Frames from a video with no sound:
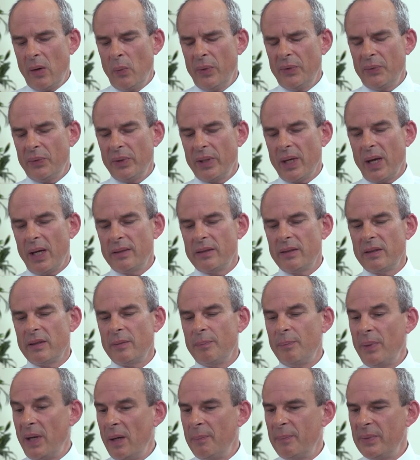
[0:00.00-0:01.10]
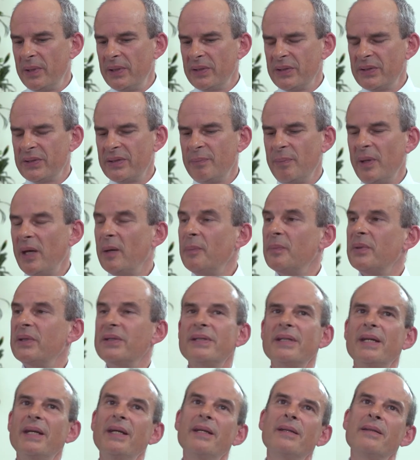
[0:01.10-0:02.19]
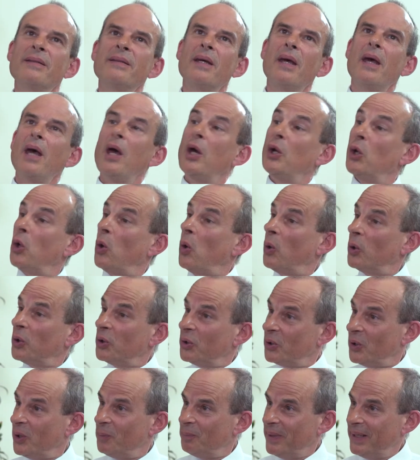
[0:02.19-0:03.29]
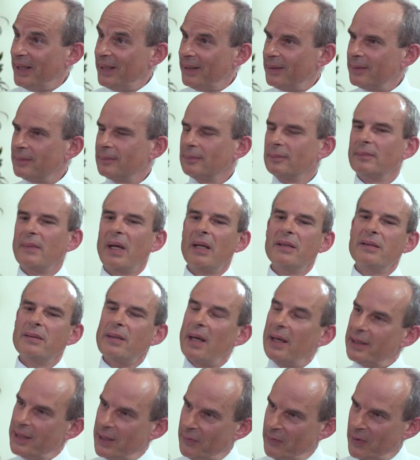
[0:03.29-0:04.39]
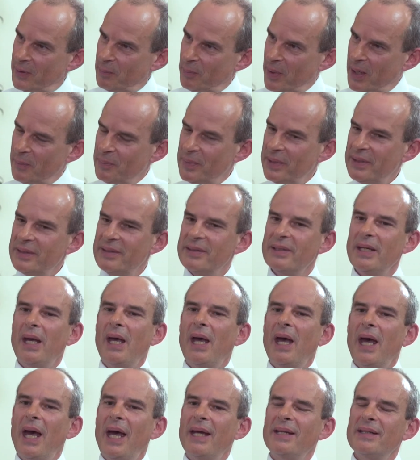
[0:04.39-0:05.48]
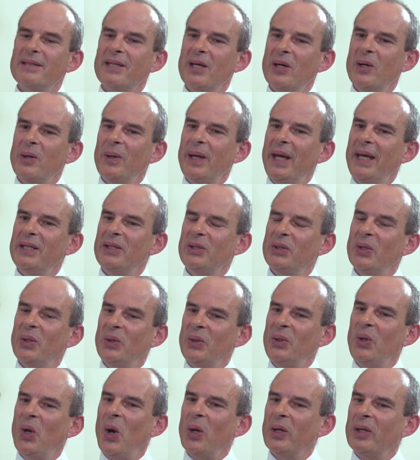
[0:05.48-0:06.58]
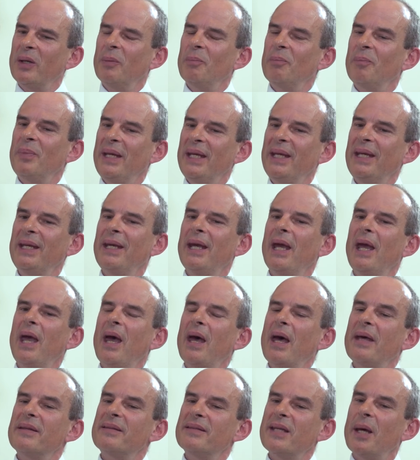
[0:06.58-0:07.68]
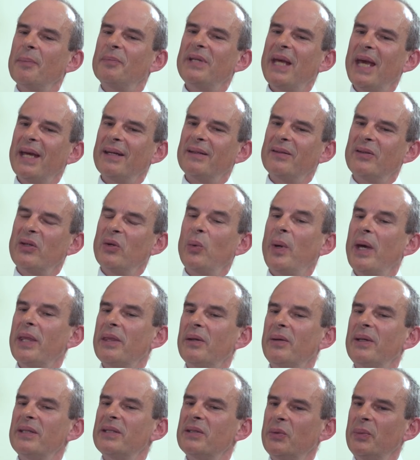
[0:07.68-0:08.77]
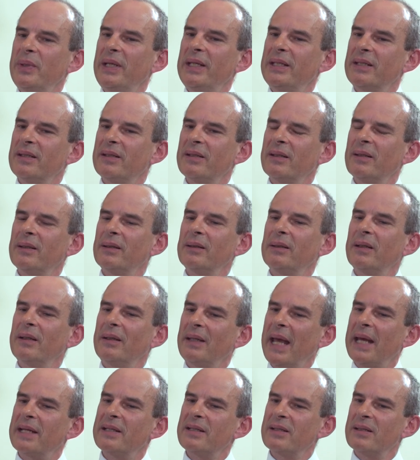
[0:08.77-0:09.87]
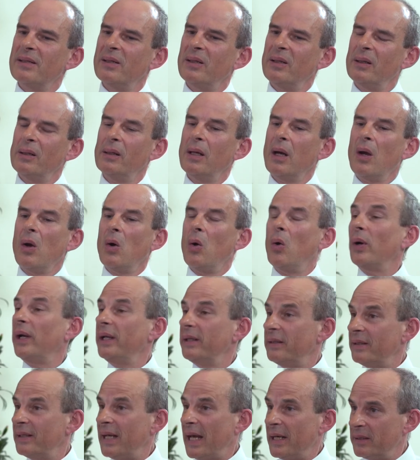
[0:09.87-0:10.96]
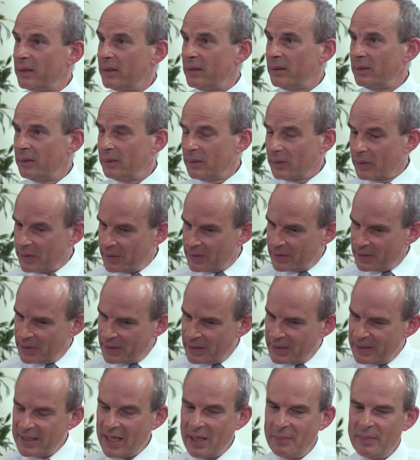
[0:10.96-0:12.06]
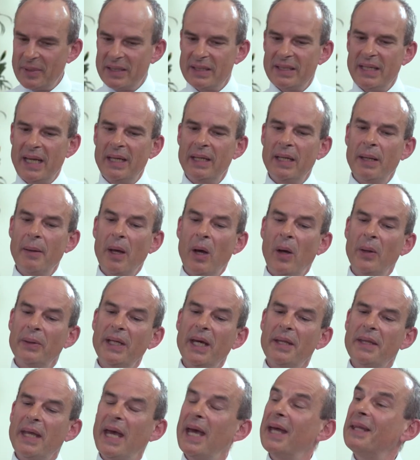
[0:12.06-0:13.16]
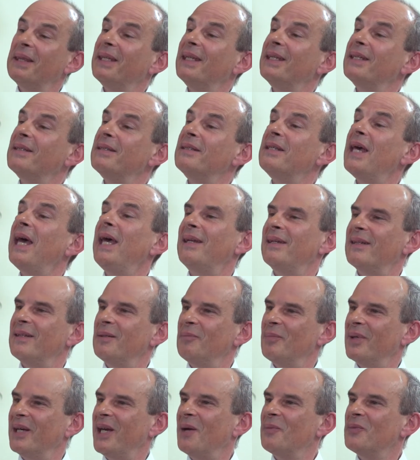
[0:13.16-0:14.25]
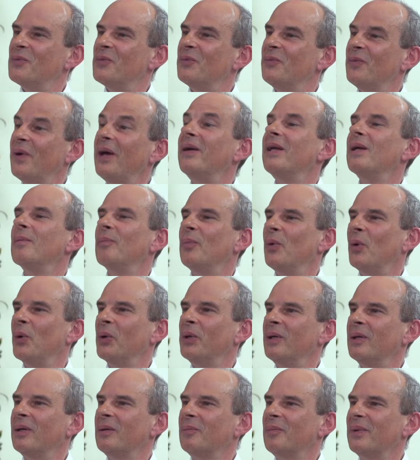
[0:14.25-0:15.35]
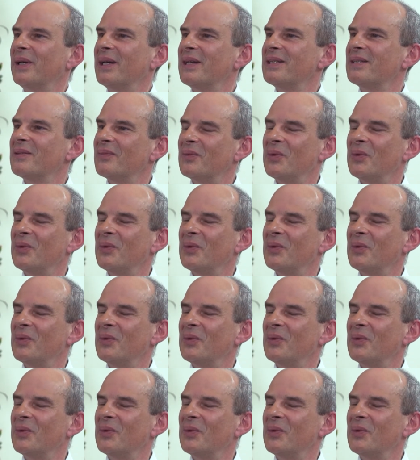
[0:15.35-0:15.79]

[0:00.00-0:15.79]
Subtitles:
with regard to the purpose is, or should be, a scientific purpose, and so it should not be subject to whether it's regional, national, or international to the same extent. On the other hand, the intent becomes very important because, of